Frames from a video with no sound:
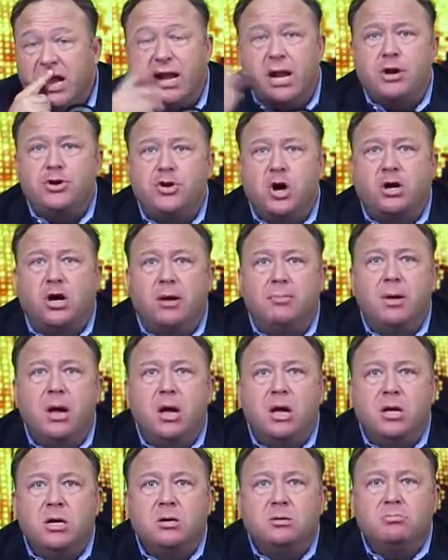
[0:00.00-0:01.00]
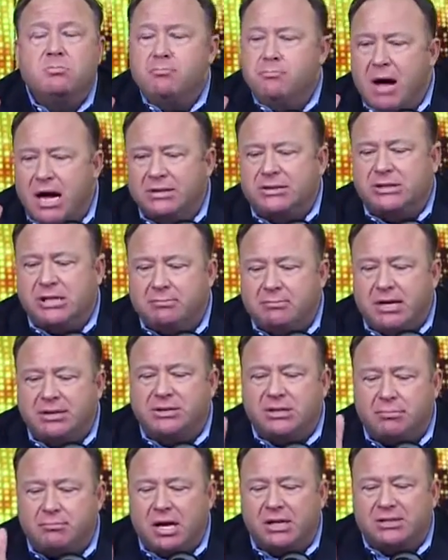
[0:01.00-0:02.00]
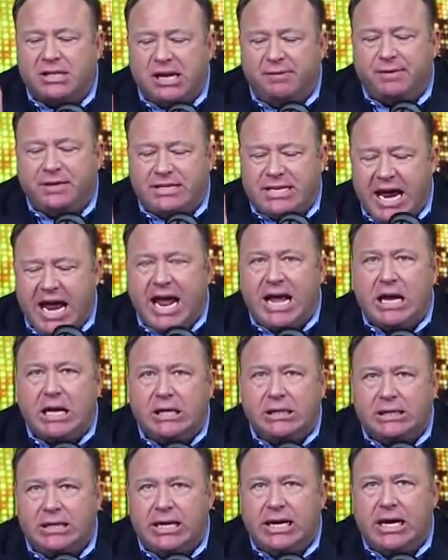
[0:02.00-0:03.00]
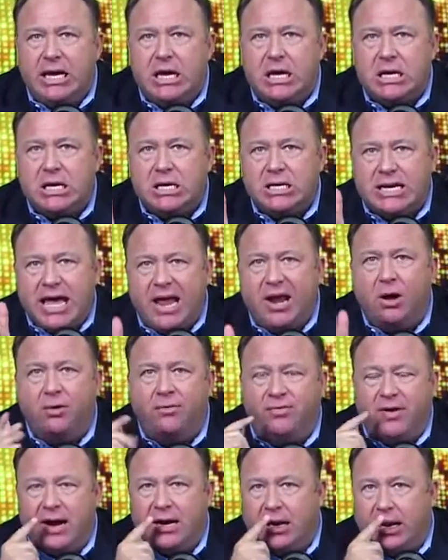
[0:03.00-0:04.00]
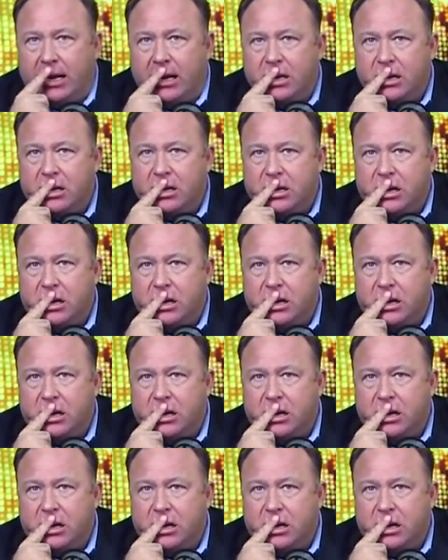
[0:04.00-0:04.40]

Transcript: And it took them months and months and months to even take the ghetto finally.